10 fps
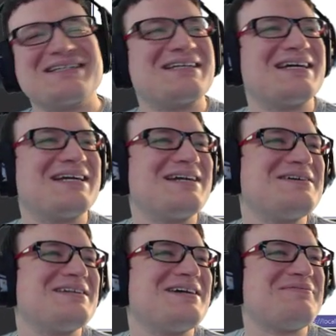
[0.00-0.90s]
Yeah,
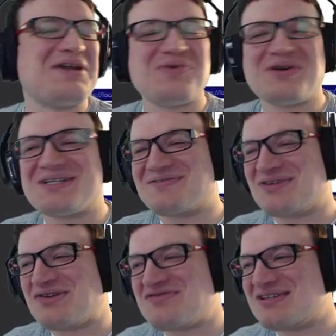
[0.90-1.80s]
not many words.
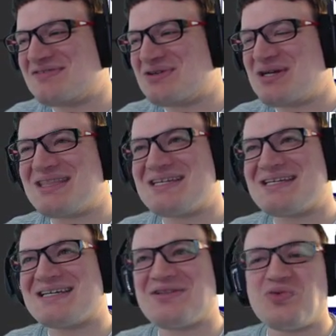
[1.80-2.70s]
If you get
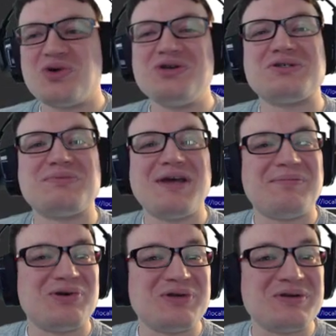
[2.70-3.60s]
the word was
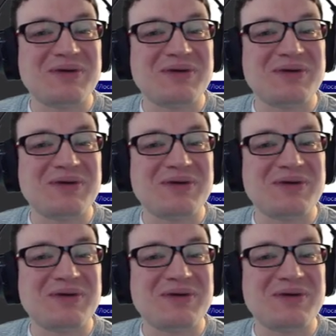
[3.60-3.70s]
pepperoni,